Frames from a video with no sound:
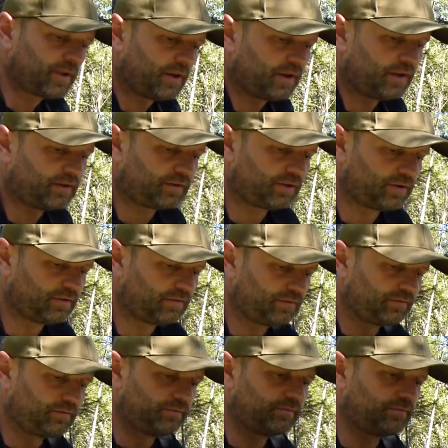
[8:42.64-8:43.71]
and
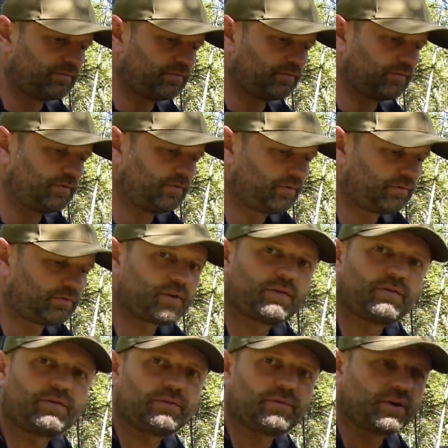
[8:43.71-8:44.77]
their,
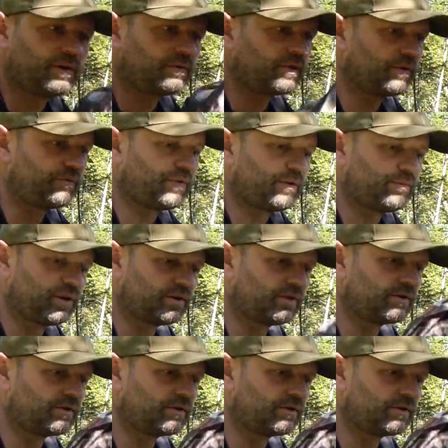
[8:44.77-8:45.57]
one of their favorite